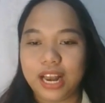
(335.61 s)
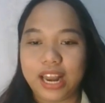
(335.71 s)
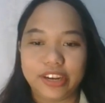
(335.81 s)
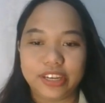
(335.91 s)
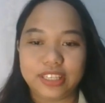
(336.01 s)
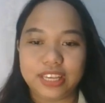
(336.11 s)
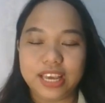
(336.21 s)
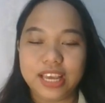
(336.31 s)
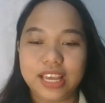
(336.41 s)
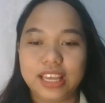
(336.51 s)
Letter
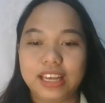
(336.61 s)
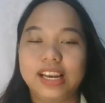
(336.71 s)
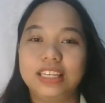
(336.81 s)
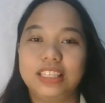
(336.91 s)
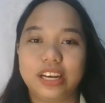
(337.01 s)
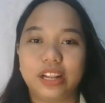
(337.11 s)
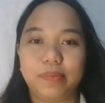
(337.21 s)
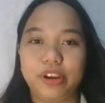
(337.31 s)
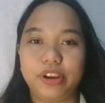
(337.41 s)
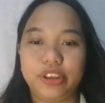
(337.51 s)
C, classical
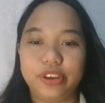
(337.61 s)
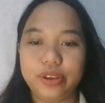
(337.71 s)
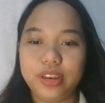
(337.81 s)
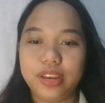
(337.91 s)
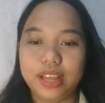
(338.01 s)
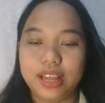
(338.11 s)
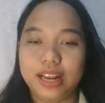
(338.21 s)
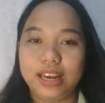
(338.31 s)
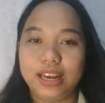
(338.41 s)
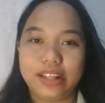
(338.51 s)
period.
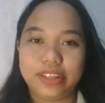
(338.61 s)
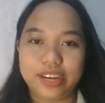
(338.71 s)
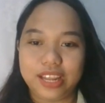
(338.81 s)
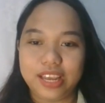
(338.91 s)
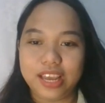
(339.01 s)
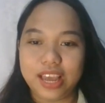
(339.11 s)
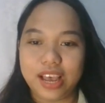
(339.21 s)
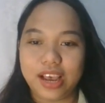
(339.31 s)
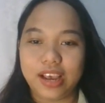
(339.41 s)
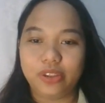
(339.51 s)
Letter D,
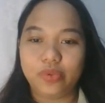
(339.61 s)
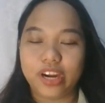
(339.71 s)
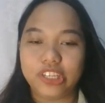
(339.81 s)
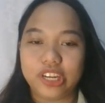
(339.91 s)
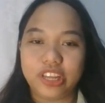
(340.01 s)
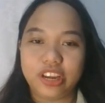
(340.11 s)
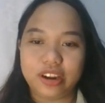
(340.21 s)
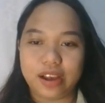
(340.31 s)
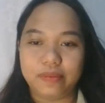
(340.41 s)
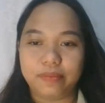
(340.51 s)
Edwardian era.